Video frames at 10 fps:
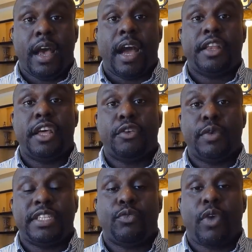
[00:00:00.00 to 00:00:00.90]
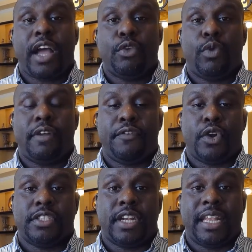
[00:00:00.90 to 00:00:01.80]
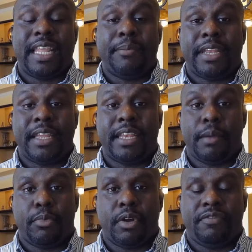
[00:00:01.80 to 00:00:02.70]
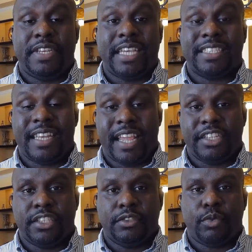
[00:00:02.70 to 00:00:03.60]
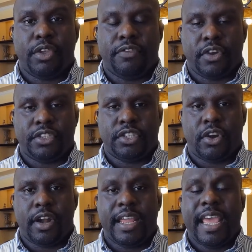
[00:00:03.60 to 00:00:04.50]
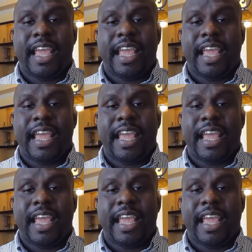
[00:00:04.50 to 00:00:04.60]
Another reason why you want to focus on a limited number of destinations when you first start